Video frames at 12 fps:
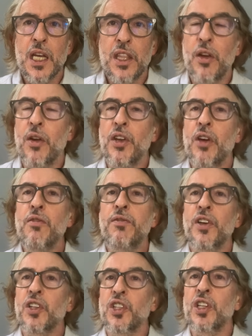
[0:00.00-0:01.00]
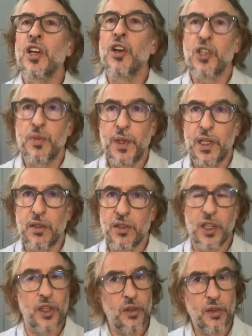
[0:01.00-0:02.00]
There are no functioning
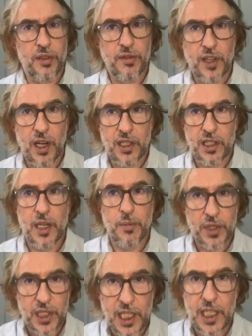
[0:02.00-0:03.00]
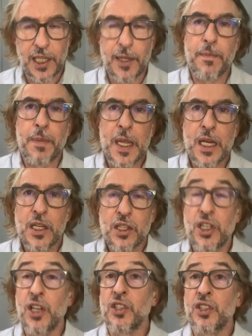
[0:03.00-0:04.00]
hospitals in the north of Gaza in particular,
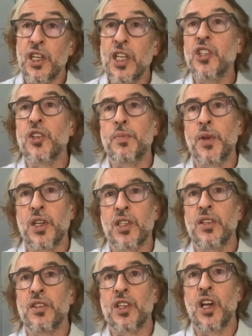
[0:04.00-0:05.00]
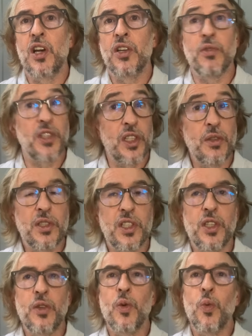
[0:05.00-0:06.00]
such that injured persons are
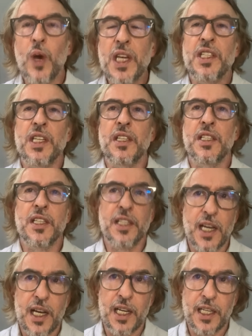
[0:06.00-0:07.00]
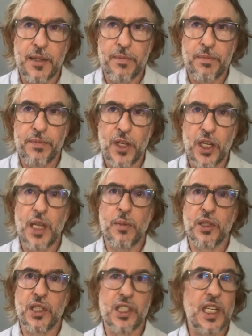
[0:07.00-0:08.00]
reduced to waiting to die,
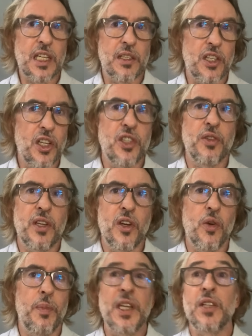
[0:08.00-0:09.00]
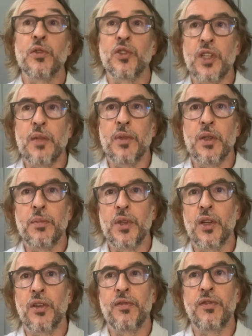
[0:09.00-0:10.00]
unable to seek surgery or medical treatment
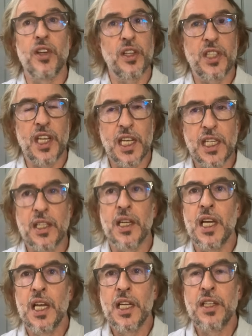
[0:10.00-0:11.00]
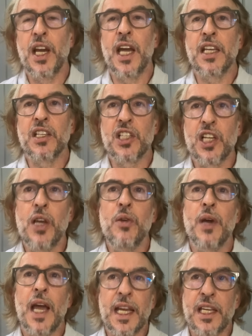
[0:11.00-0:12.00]
beyond first aid dying
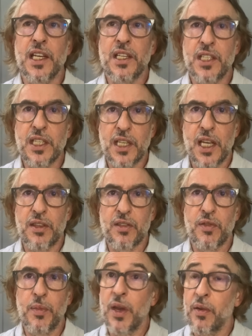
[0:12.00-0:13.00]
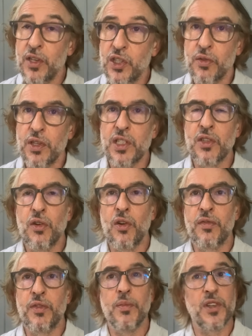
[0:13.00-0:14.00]
slow, agonizing deaths from their injuries
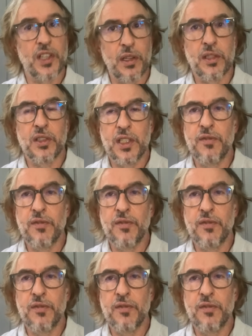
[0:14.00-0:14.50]
or from resultant